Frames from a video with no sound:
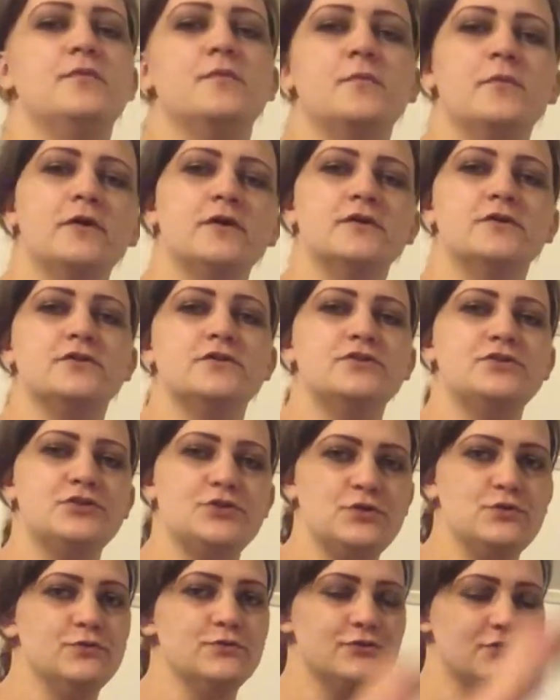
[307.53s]
been wearing your
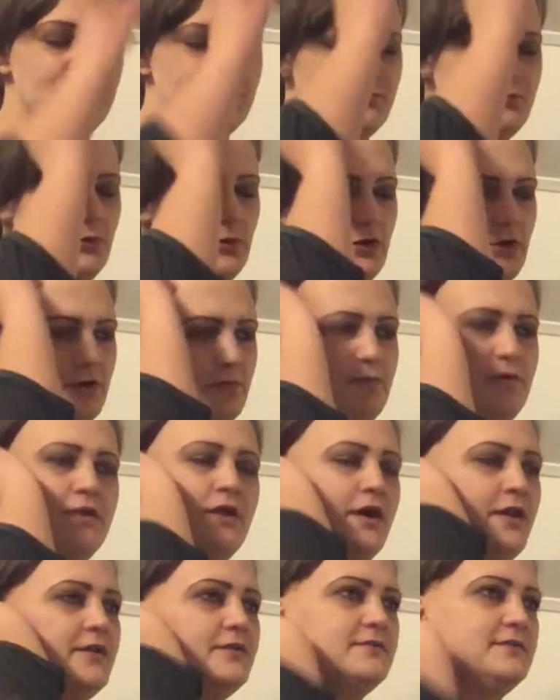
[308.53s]
shoes too long, but
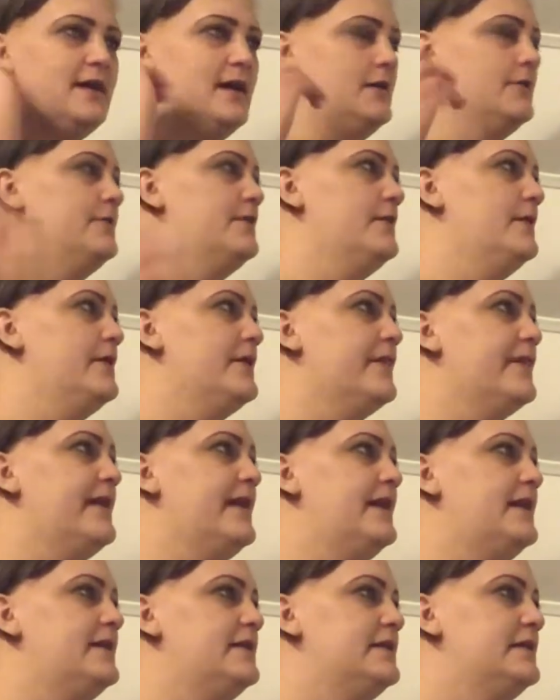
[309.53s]
not exactly like
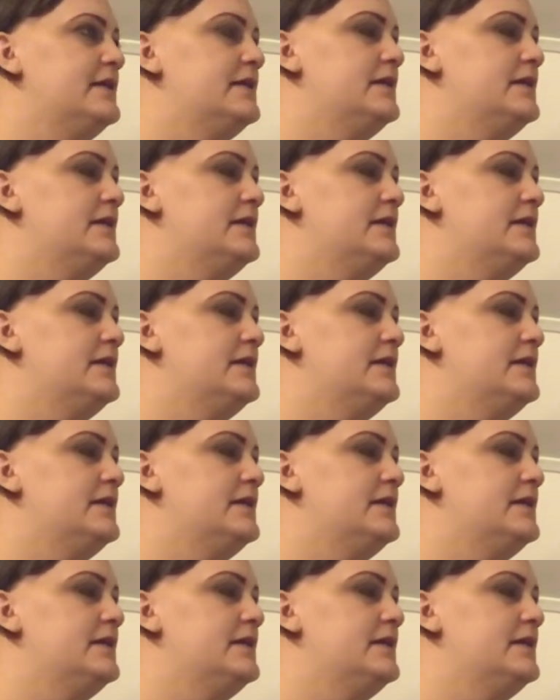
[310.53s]
that.